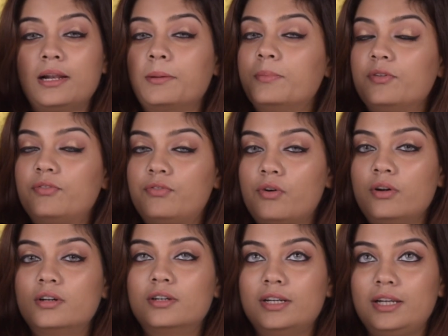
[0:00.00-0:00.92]
Like
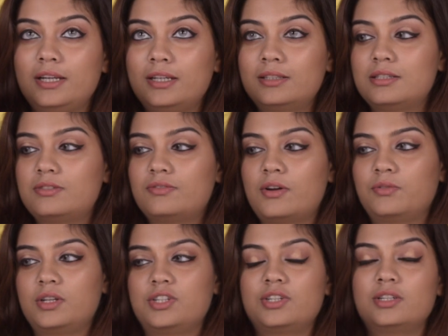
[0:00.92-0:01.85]
before, earlier this
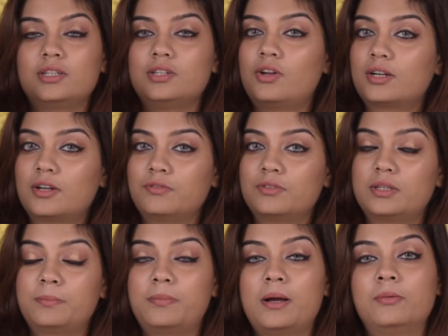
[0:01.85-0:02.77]
foundation did not come with
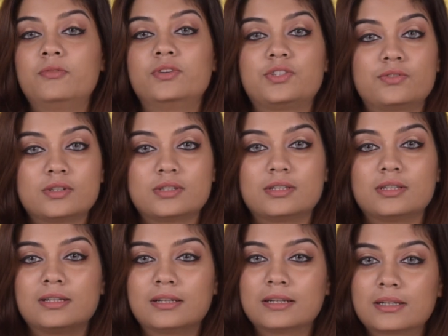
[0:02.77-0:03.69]
a pump, which was
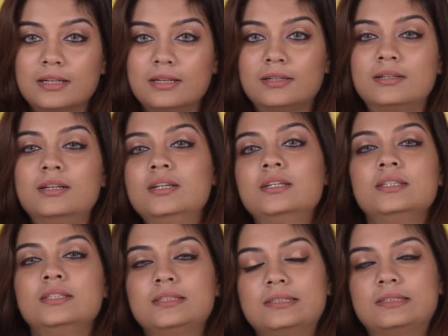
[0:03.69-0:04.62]
a little
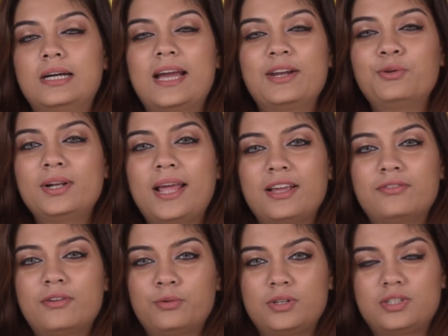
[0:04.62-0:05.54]
I don't
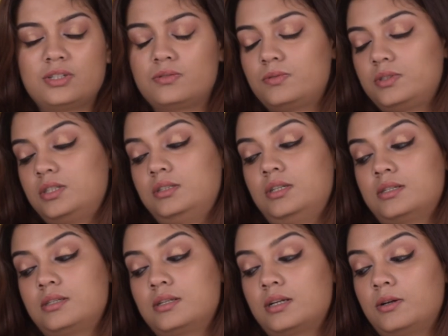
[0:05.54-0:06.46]
like foundations which
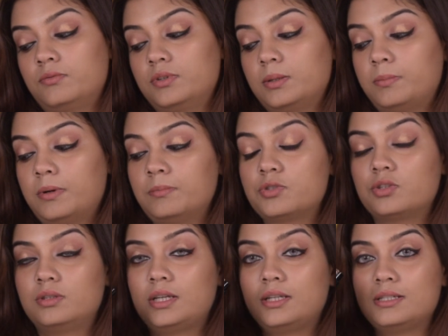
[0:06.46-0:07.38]
doesn't come with a pump,
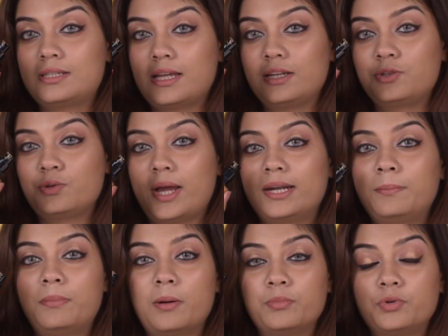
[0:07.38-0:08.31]
so they decided to add
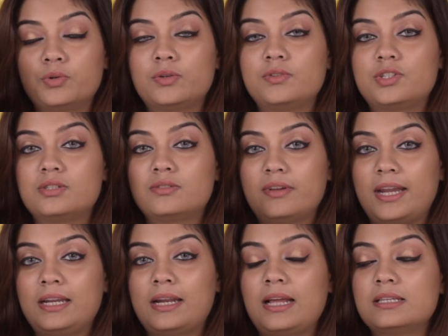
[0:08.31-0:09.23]
a pump to it, which is
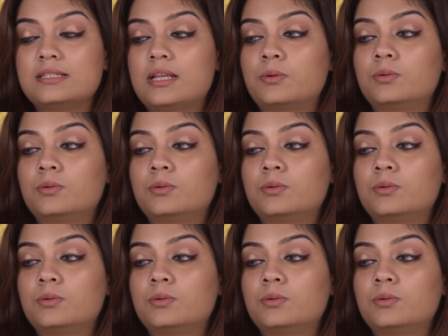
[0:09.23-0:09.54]
very nice.